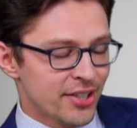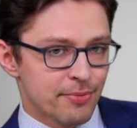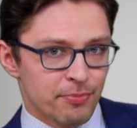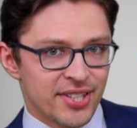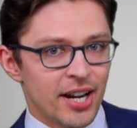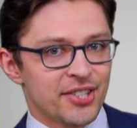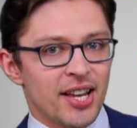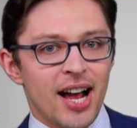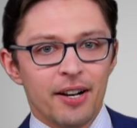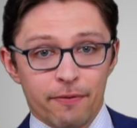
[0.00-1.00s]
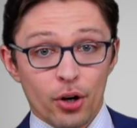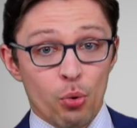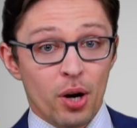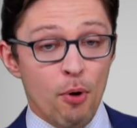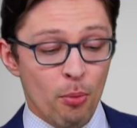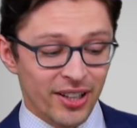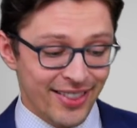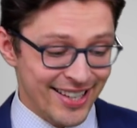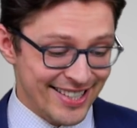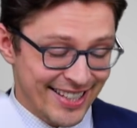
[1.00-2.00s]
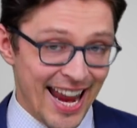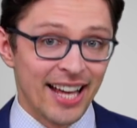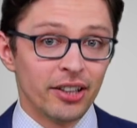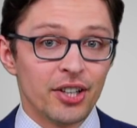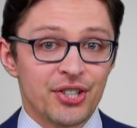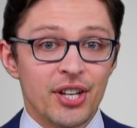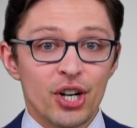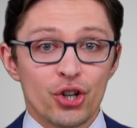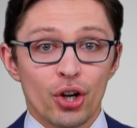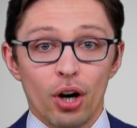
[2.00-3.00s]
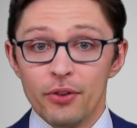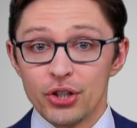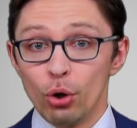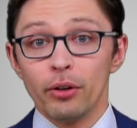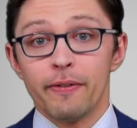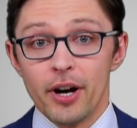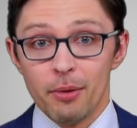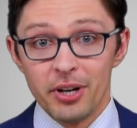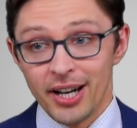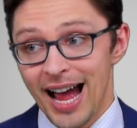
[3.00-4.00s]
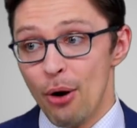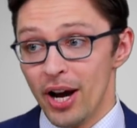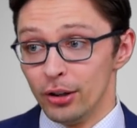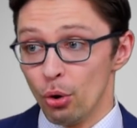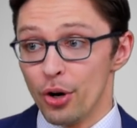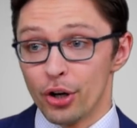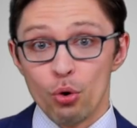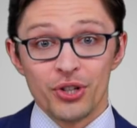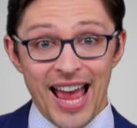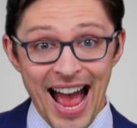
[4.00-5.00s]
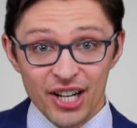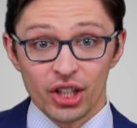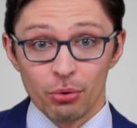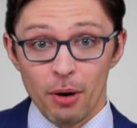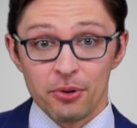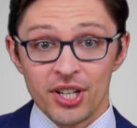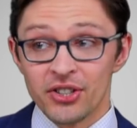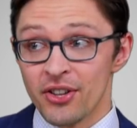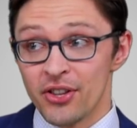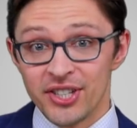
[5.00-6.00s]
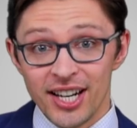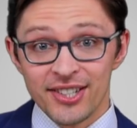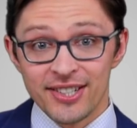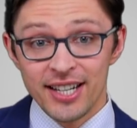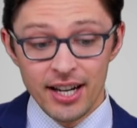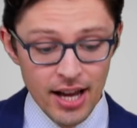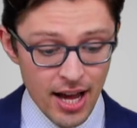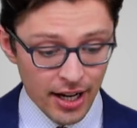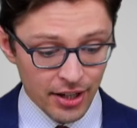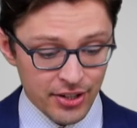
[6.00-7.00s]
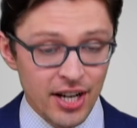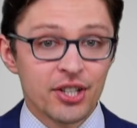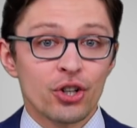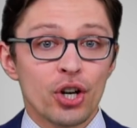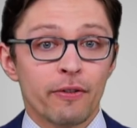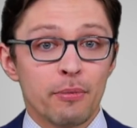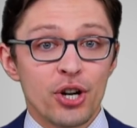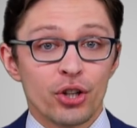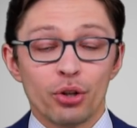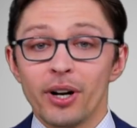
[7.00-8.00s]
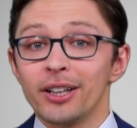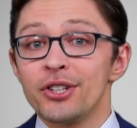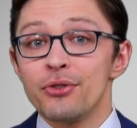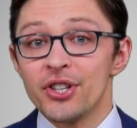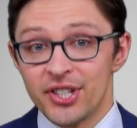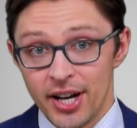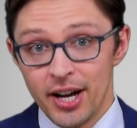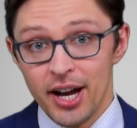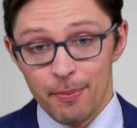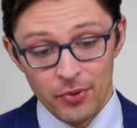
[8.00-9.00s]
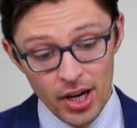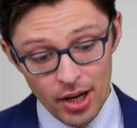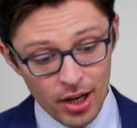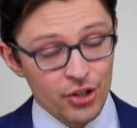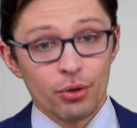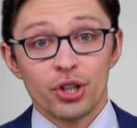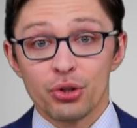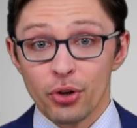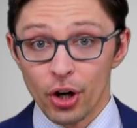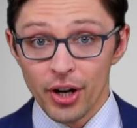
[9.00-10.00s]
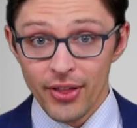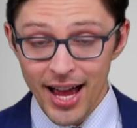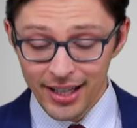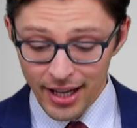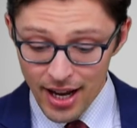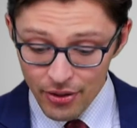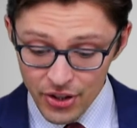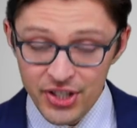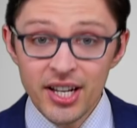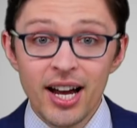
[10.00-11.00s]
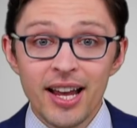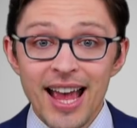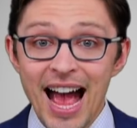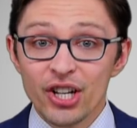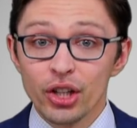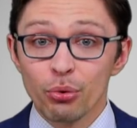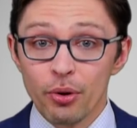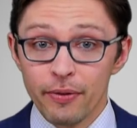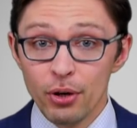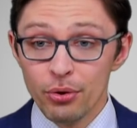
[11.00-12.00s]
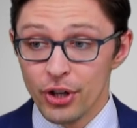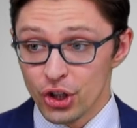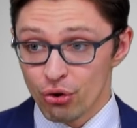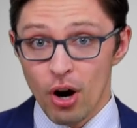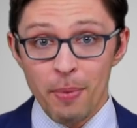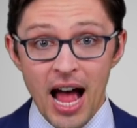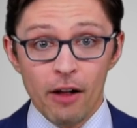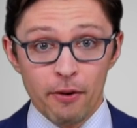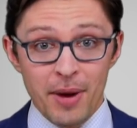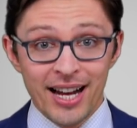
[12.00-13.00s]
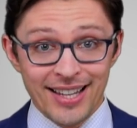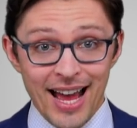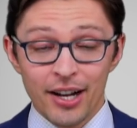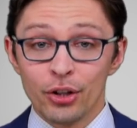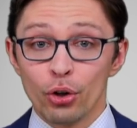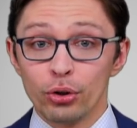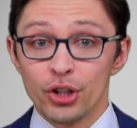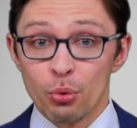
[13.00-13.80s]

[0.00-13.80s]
let's set aside for a quick moment the scandalous nature of this whole affair, meaning how a lawyer who is actually representing the DNC can take such information directly to the CIA. And so, disregarding that, the CIA they actually reviewed this Trump Alpha Bank data in early